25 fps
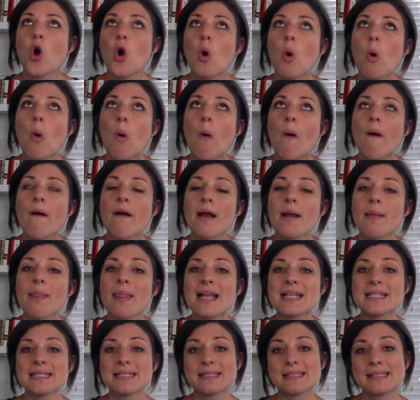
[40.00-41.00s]
or
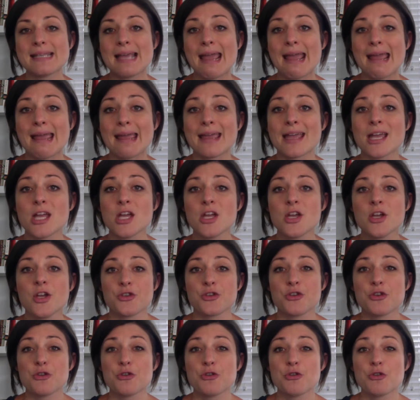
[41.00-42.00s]
let's say,
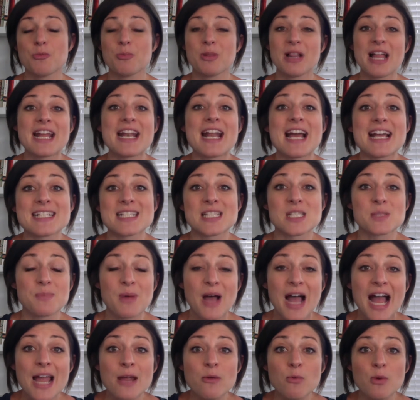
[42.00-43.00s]
you played I
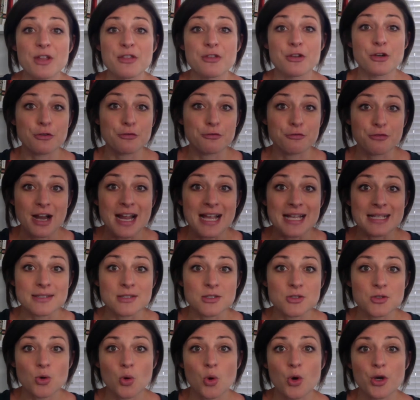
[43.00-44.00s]
Spy with your
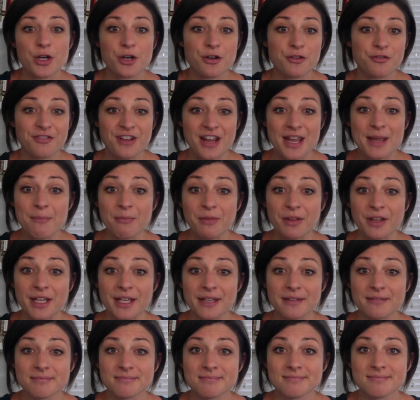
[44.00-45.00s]
friends or your family.
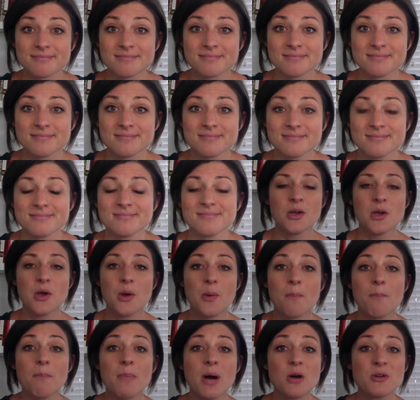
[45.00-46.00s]

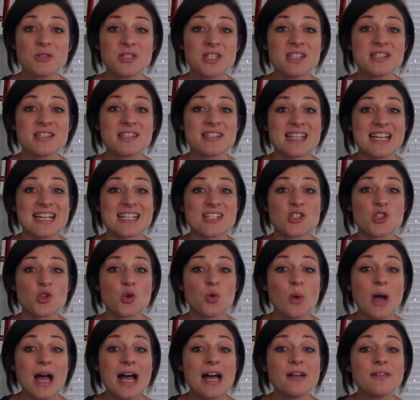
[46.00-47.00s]
Moses sent
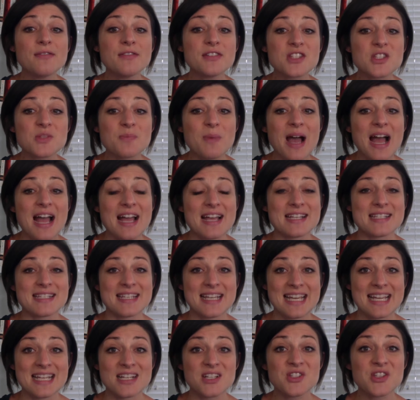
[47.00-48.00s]
12 spies
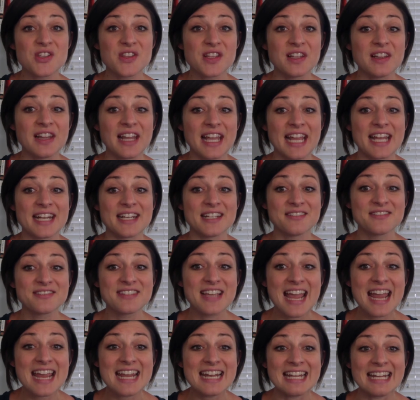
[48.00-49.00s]
into the land of
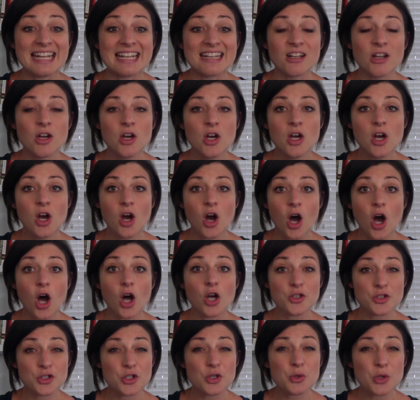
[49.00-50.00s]
Canaan,
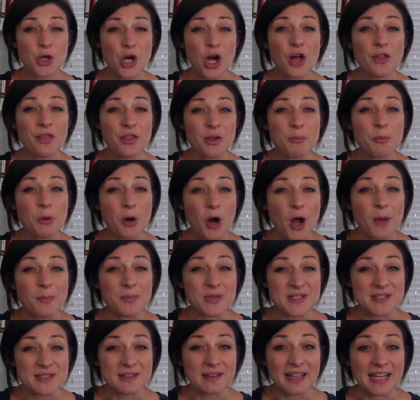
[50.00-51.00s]
also called the
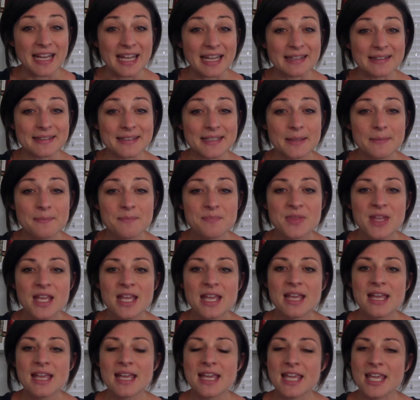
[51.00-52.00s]
Promised
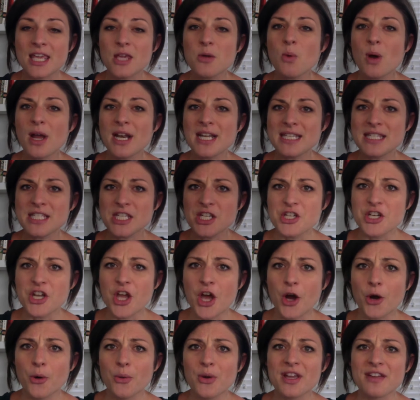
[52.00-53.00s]
Land. He wanted to
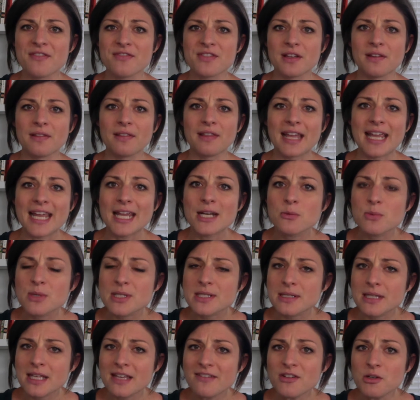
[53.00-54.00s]
know if the land
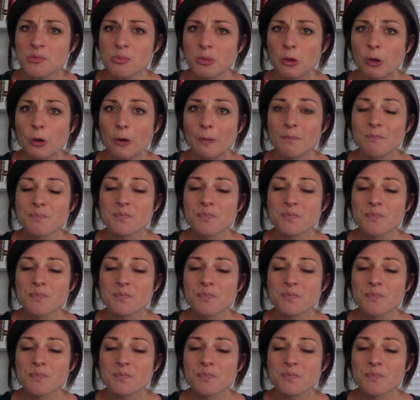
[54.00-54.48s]
was livable.